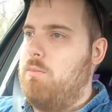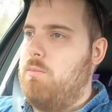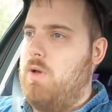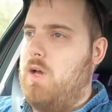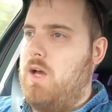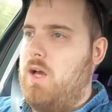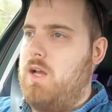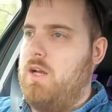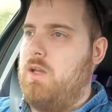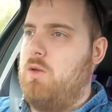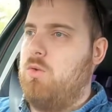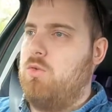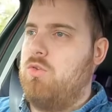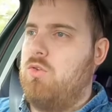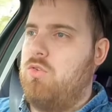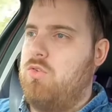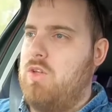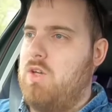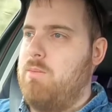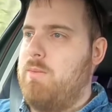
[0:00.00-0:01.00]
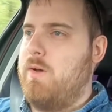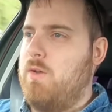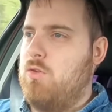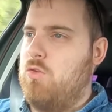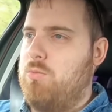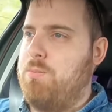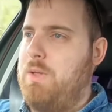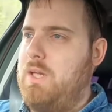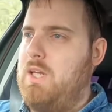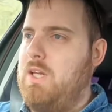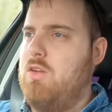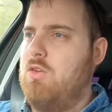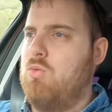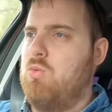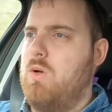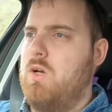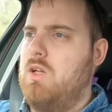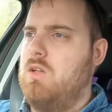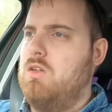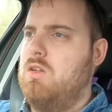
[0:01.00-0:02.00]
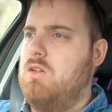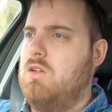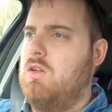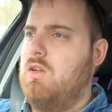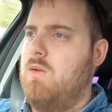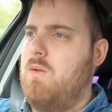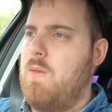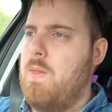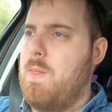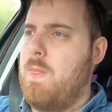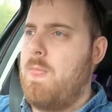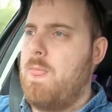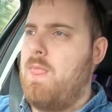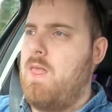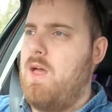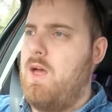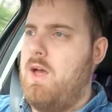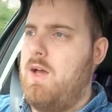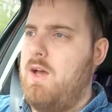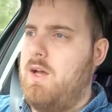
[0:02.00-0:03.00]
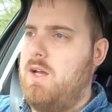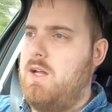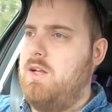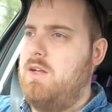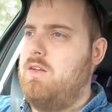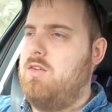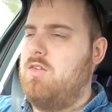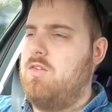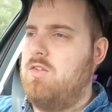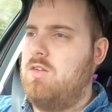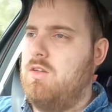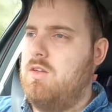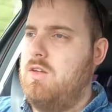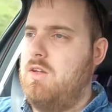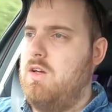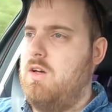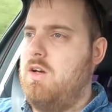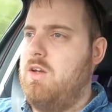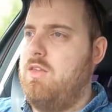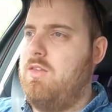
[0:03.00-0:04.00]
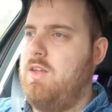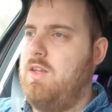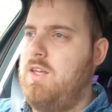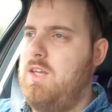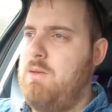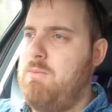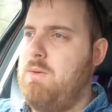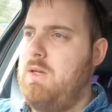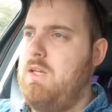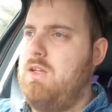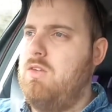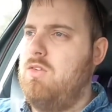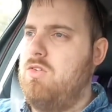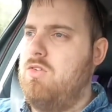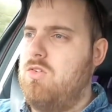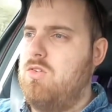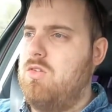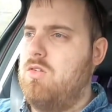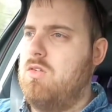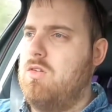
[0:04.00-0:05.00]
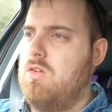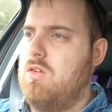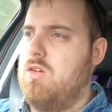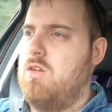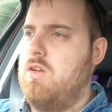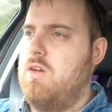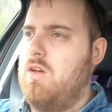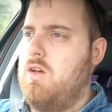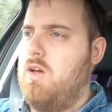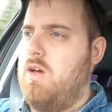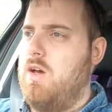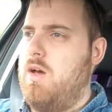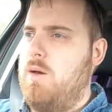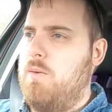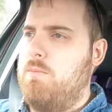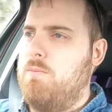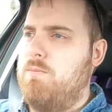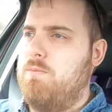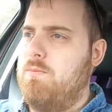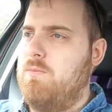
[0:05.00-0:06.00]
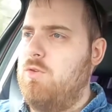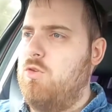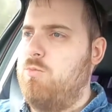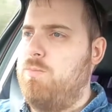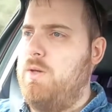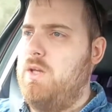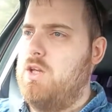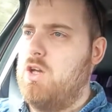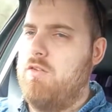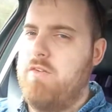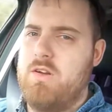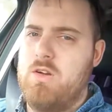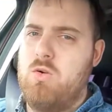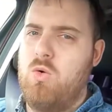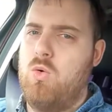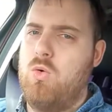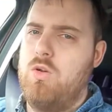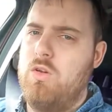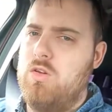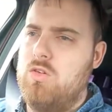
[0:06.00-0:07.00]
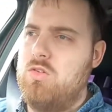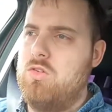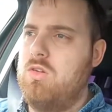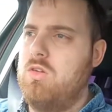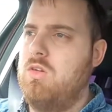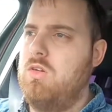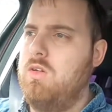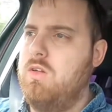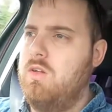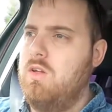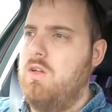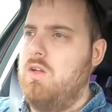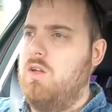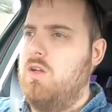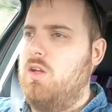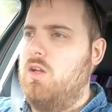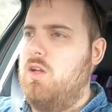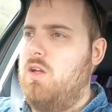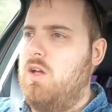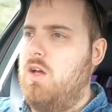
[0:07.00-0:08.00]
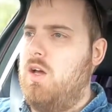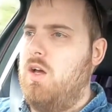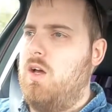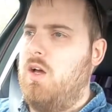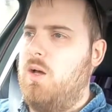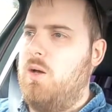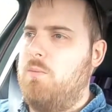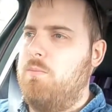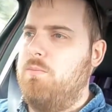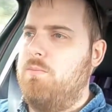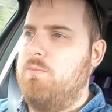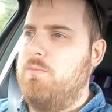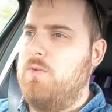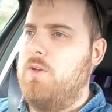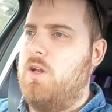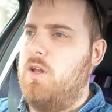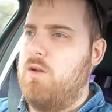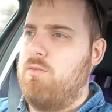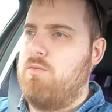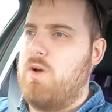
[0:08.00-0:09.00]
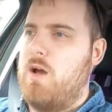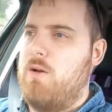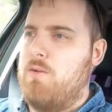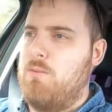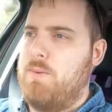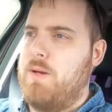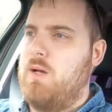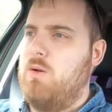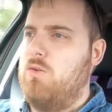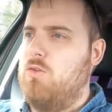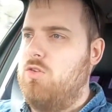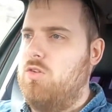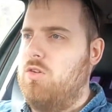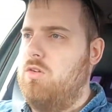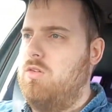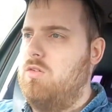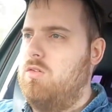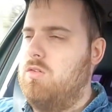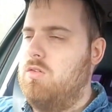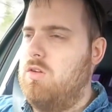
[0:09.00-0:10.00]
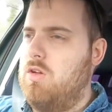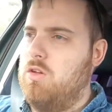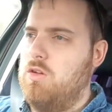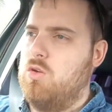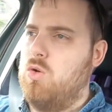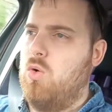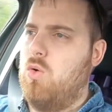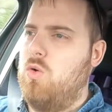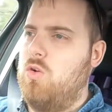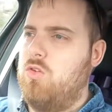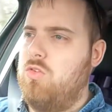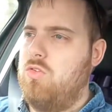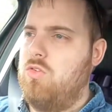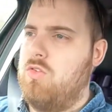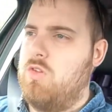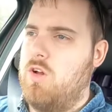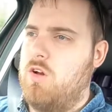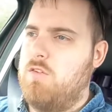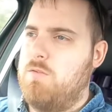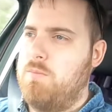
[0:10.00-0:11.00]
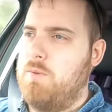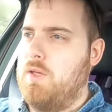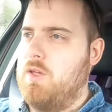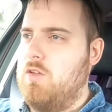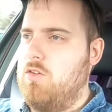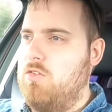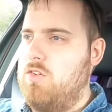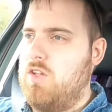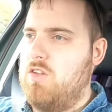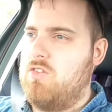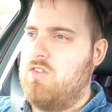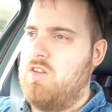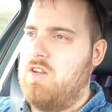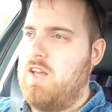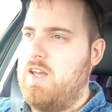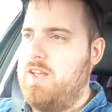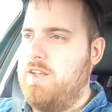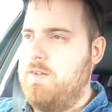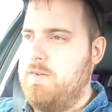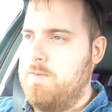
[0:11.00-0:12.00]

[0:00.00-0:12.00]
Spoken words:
And he also said about speed as well, and I think he means speed going around corners, you know, like roundabouts and corners and stuff, because yesterday